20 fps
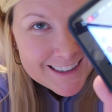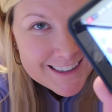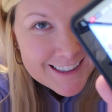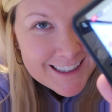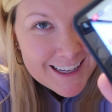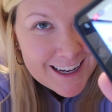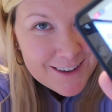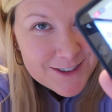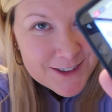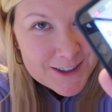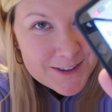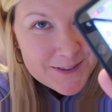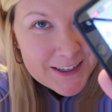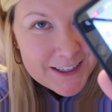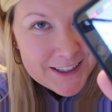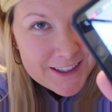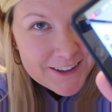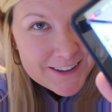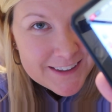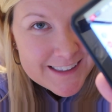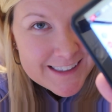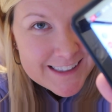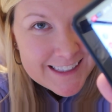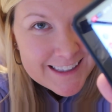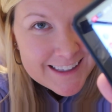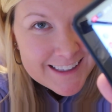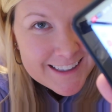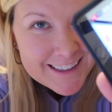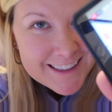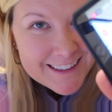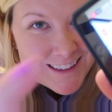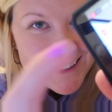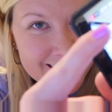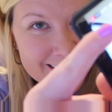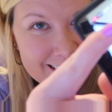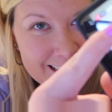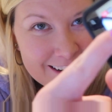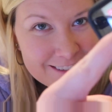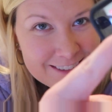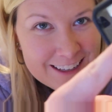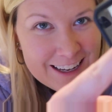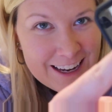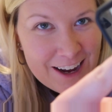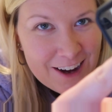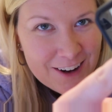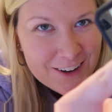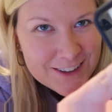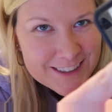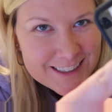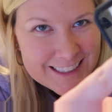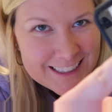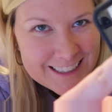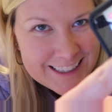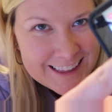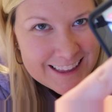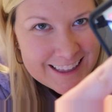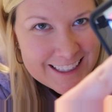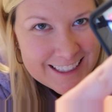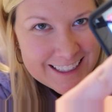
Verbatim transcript: It's a live stream, and you can see the live count in